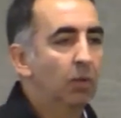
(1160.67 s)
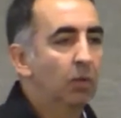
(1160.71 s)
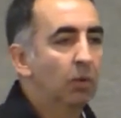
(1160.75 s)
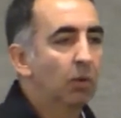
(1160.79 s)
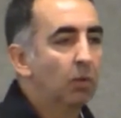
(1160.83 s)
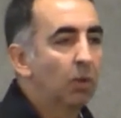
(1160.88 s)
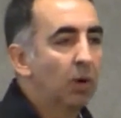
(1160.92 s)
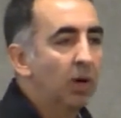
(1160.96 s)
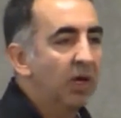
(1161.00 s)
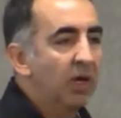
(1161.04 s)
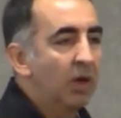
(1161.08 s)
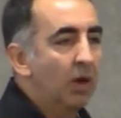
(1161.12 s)

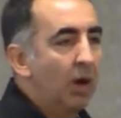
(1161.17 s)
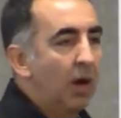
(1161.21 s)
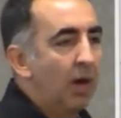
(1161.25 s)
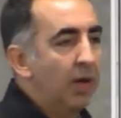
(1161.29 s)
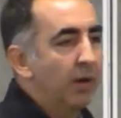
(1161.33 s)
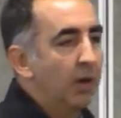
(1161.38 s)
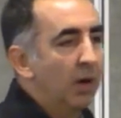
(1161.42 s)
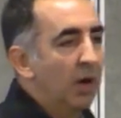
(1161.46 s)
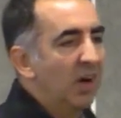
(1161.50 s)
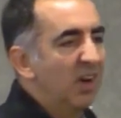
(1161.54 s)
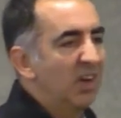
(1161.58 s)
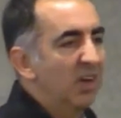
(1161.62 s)
work
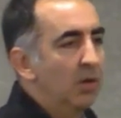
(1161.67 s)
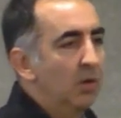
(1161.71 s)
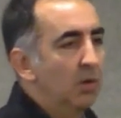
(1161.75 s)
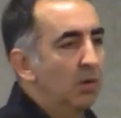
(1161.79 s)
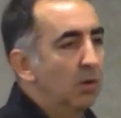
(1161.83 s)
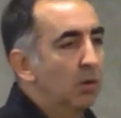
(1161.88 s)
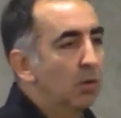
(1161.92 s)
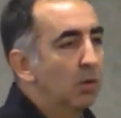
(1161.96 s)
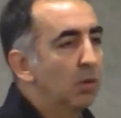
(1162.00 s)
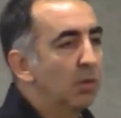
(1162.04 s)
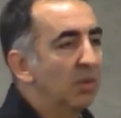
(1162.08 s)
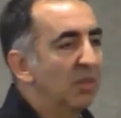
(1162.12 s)
on new
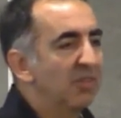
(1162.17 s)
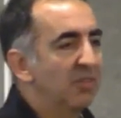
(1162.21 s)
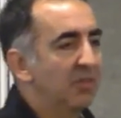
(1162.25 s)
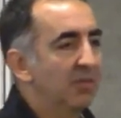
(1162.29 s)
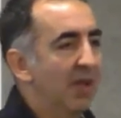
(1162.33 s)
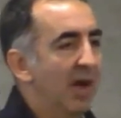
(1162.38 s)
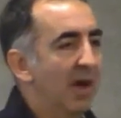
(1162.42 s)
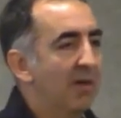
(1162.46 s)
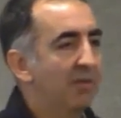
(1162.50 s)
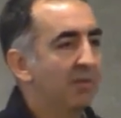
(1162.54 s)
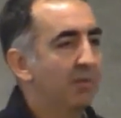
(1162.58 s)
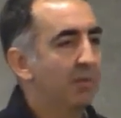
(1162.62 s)
cool
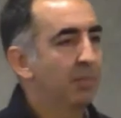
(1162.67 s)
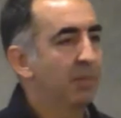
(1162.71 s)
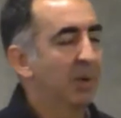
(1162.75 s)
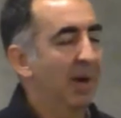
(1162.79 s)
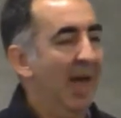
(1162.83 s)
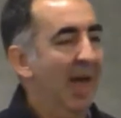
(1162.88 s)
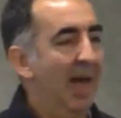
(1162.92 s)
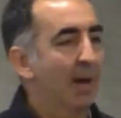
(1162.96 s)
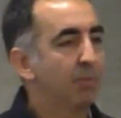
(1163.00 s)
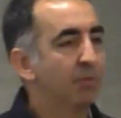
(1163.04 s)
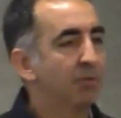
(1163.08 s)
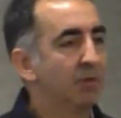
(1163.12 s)
stuff,
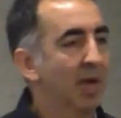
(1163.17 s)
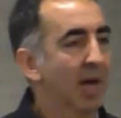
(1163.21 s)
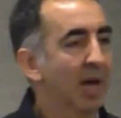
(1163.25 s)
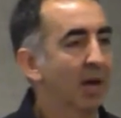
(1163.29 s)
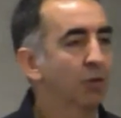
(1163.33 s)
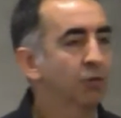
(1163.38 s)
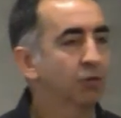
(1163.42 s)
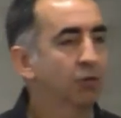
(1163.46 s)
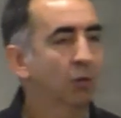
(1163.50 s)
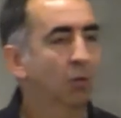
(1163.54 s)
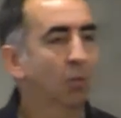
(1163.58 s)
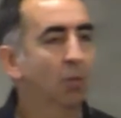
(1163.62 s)
perhaps
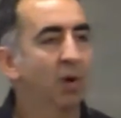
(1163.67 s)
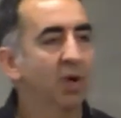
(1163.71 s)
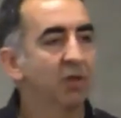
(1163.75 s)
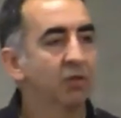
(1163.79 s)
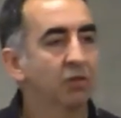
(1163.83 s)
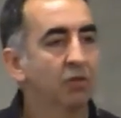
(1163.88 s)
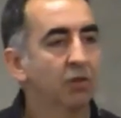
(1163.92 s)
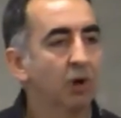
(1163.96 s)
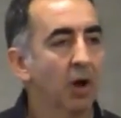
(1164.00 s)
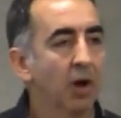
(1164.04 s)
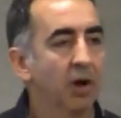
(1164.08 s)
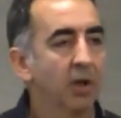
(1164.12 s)
also with
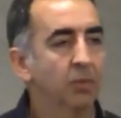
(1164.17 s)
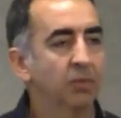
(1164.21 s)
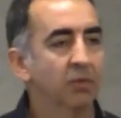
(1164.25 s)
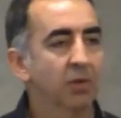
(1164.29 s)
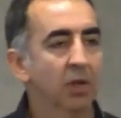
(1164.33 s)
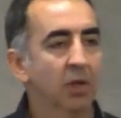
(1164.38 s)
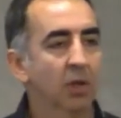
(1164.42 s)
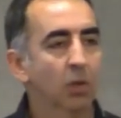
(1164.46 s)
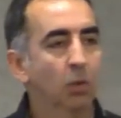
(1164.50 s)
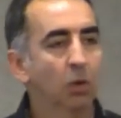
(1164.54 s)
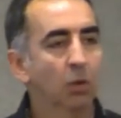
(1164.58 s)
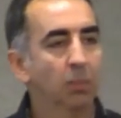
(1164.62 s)
startups,
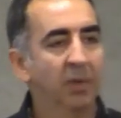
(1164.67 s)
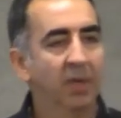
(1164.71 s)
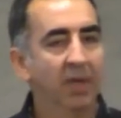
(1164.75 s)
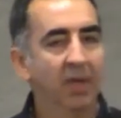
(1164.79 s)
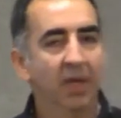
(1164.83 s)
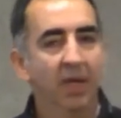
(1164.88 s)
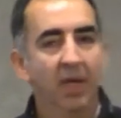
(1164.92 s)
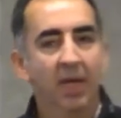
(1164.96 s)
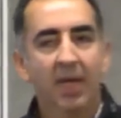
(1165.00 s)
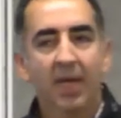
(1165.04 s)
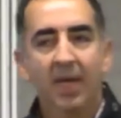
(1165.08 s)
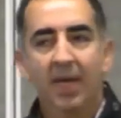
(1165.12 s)
and you will
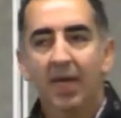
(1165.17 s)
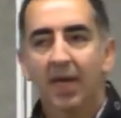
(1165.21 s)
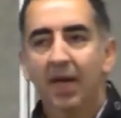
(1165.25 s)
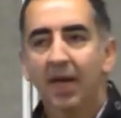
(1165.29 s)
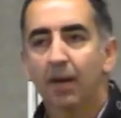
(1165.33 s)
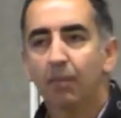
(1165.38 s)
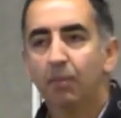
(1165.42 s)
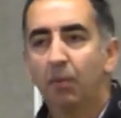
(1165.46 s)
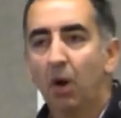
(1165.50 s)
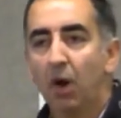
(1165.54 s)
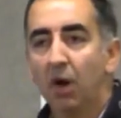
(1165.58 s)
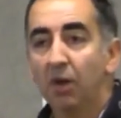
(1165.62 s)
be
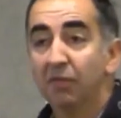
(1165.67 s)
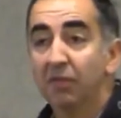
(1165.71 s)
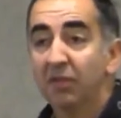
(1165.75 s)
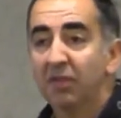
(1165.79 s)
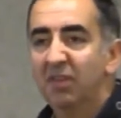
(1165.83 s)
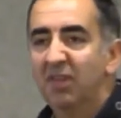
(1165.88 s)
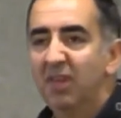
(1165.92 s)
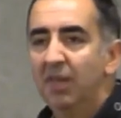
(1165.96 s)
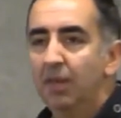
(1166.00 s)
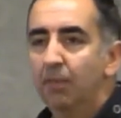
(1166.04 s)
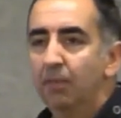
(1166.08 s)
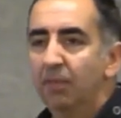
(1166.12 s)
part of a
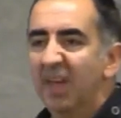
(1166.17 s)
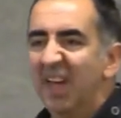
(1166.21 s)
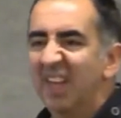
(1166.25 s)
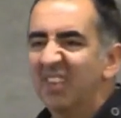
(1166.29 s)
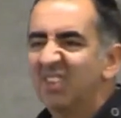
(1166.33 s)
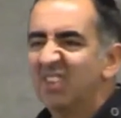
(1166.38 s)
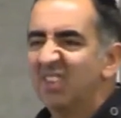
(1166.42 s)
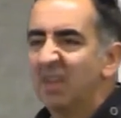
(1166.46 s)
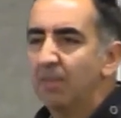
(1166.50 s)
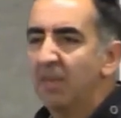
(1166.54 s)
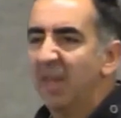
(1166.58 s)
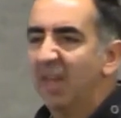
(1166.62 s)
team
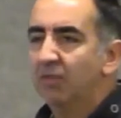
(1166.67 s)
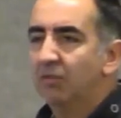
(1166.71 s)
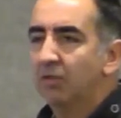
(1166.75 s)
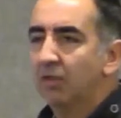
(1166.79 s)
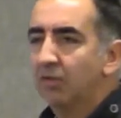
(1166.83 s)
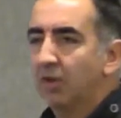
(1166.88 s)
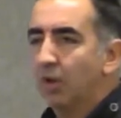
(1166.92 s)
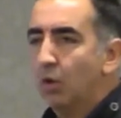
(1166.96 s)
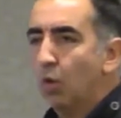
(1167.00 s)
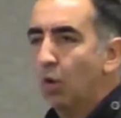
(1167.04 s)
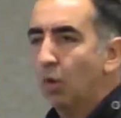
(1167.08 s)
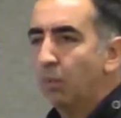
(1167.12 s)
that's a mix
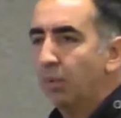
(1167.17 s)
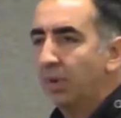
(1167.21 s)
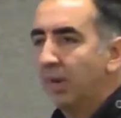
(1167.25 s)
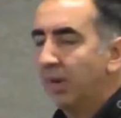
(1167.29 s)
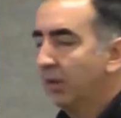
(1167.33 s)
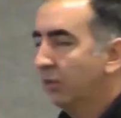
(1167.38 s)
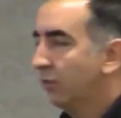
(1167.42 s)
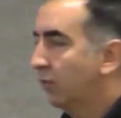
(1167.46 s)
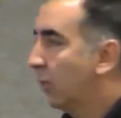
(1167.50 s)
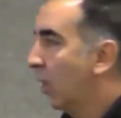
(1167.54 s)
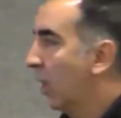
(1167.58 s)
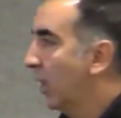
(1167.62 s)
of a corporate
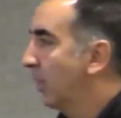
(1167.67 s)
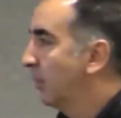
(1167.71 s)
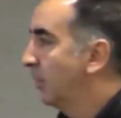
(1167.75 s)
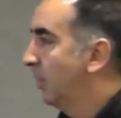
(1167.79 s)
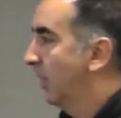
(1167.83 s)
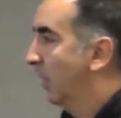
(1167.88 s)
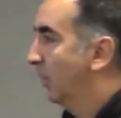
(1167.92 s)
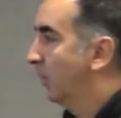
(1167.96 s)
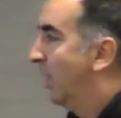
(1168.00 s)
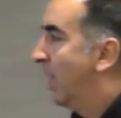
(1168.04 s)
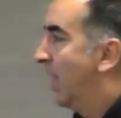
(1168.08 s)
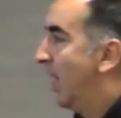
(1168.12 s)
and a startup
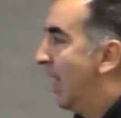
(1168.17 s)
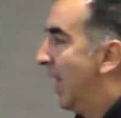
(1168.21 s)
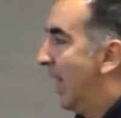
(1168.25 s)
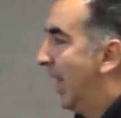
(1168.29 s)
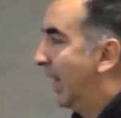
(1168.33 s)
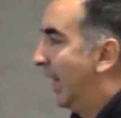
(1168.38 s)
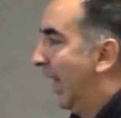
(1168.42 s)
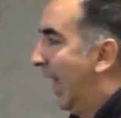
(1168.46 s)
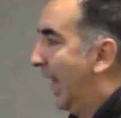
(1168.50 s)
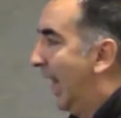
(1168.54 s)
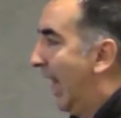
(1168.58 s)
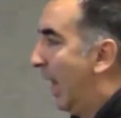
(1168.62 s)
team.
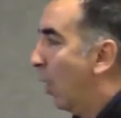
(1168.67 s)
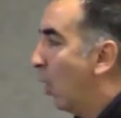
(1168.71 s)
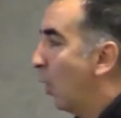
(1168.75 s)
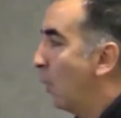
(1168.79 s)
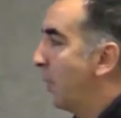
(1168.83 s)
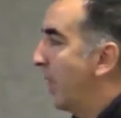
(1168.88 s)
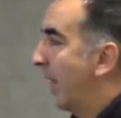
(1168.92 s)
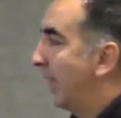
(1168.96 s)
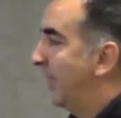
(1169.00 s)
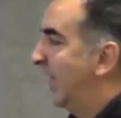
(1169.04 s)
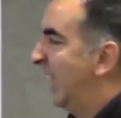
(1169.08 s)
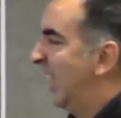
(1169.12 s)
And I
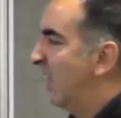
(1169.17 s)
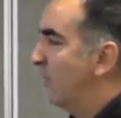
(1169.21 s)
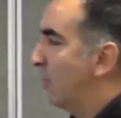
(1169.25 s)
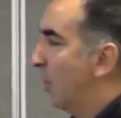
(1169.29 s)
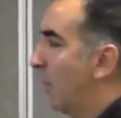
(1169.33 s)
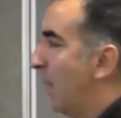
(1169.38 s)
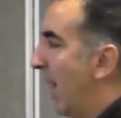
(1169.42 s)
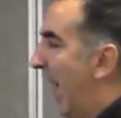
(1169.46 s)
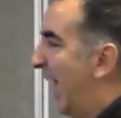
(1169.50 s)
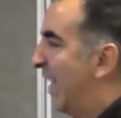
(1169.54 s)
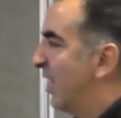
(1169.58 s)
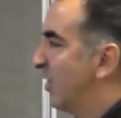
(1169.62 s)
hope that the
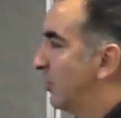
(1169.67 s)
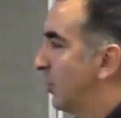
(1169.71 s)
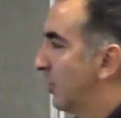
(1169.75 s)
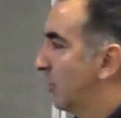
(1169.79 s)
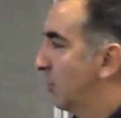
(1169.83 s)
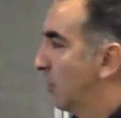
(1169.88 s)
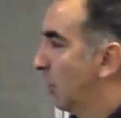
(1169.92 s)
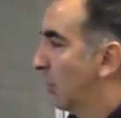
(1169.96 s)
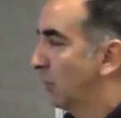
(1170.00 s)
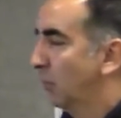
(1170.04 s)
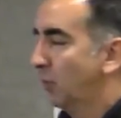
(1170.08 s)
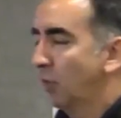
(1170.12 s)
evil managers
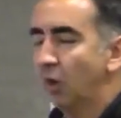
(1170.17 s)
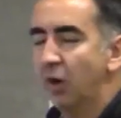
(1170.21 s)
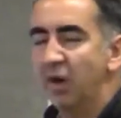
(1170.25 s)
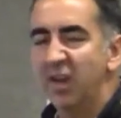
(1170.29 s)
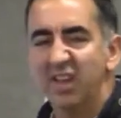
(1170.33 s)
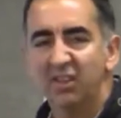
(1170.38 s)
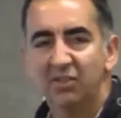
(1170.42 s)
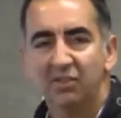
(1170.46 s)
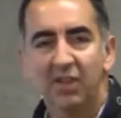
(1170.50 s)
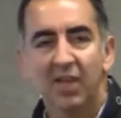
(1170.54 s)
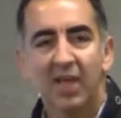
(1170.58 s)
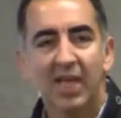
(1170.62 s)
don't turn
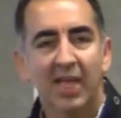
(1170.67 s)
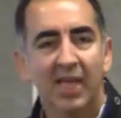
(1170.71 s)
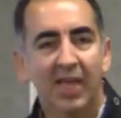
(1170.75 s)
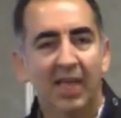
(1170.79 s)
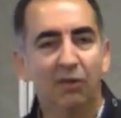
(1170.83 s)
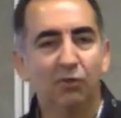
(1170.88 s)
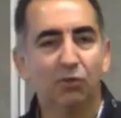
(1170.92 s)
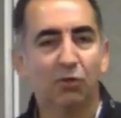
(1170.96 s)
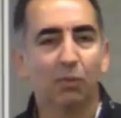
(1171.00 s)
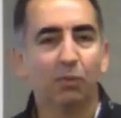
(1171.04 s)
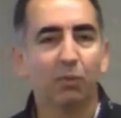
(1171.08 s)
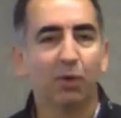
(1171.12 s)
this
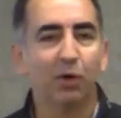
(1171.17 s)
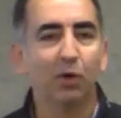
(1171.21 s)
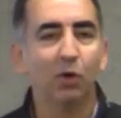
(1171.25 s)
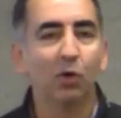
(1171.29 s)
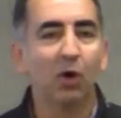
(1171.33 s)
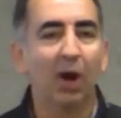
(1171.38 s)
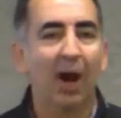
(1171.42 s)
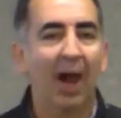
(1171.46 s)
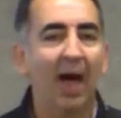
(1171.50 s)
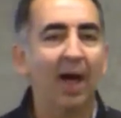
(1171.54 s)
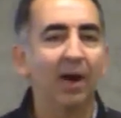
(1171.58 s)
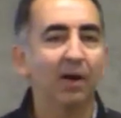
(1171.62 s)

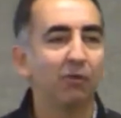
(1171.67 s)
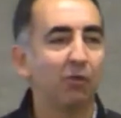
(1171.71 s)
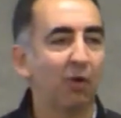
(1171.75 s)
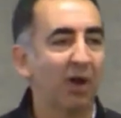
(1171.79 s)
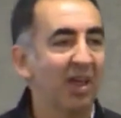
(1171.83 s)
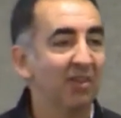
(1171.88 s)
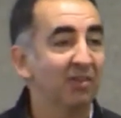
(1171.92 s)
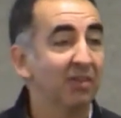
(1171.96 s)
intrapreneur out of